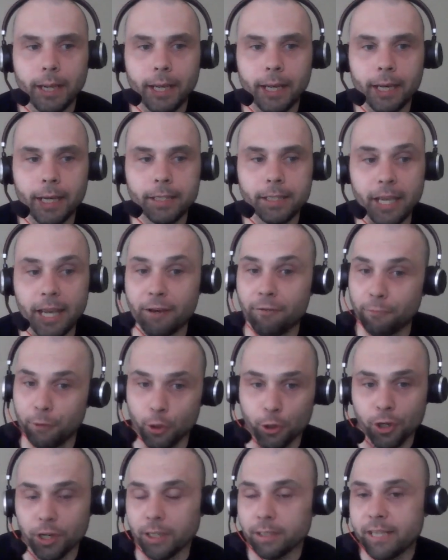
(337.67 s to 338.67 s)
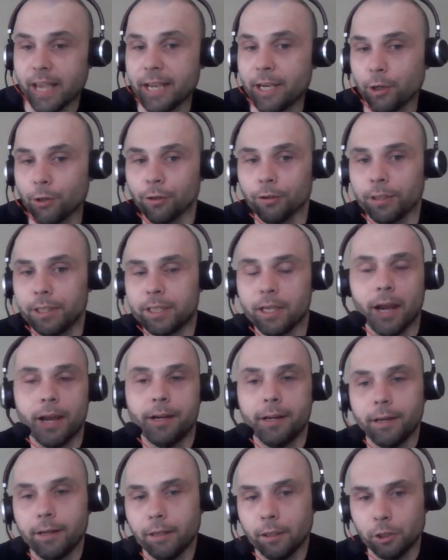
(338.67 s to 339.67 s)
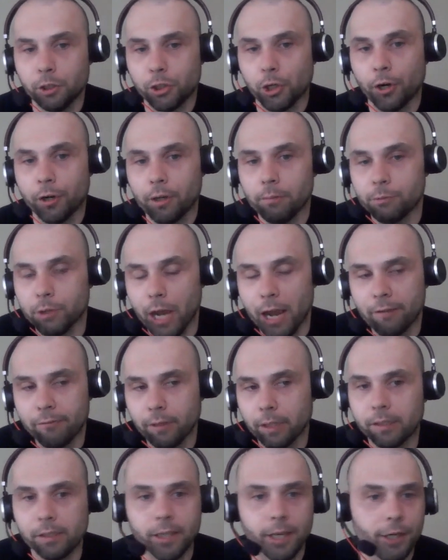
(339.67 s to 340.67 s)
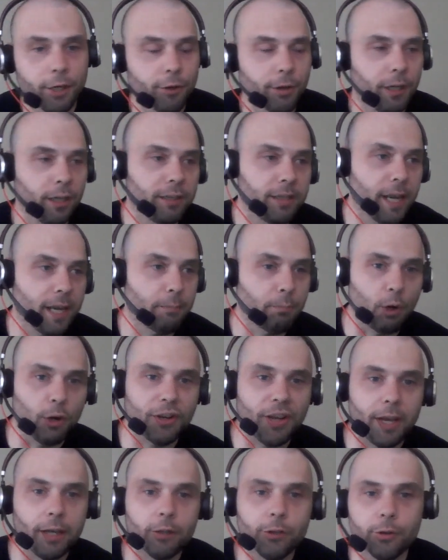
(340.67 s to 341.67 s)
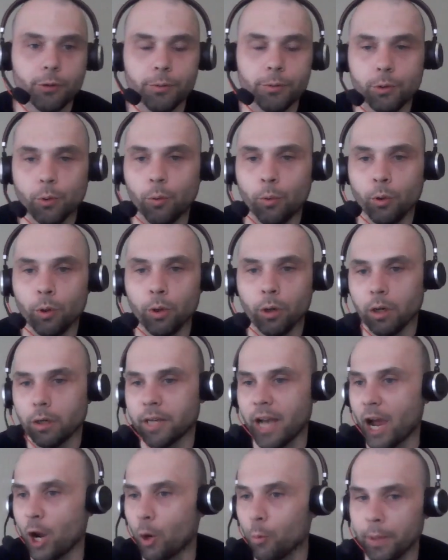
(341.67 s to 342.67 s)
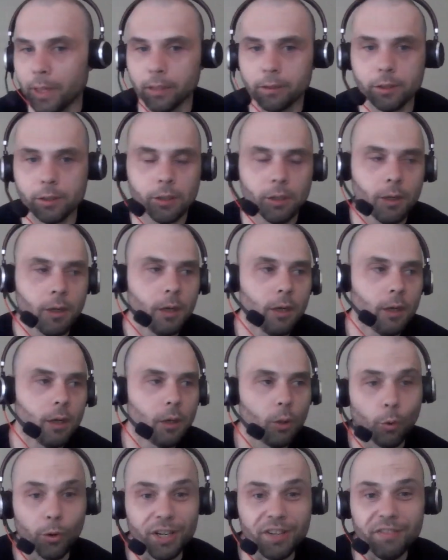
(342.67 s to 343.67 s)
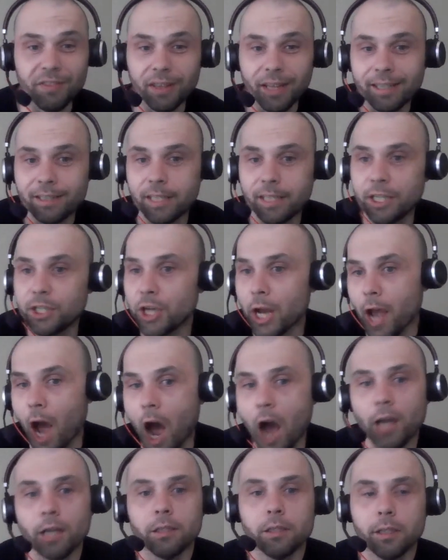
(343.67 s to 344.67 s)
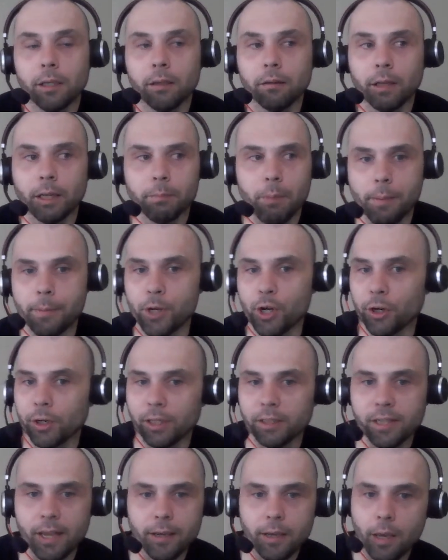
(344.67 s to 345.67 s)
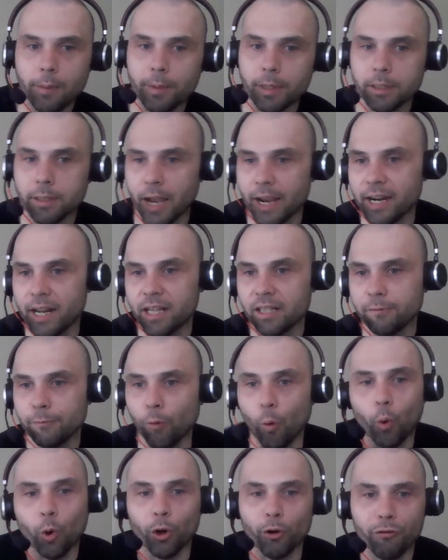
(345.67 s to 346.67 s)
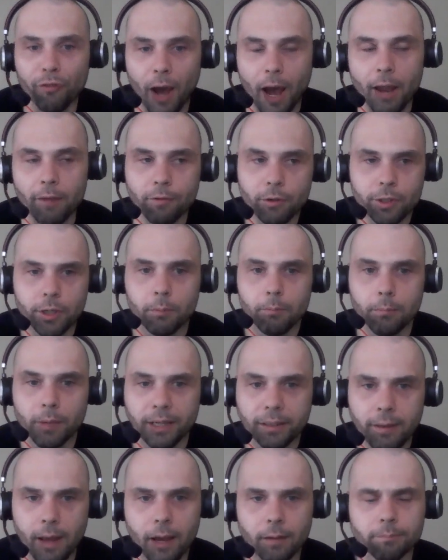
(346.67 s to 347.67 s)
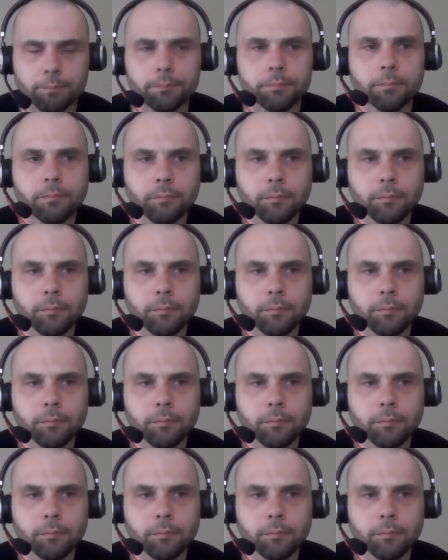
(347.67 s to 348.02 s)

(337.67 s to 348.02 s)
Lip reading: is if you're going to take an early tight end in a startup draft. Let's say you're going to take Mark Andrews or Kyle Pitts or even like TJ Hawkinson, like maybe you're going to take him at tight end 4 or 5 or something like that.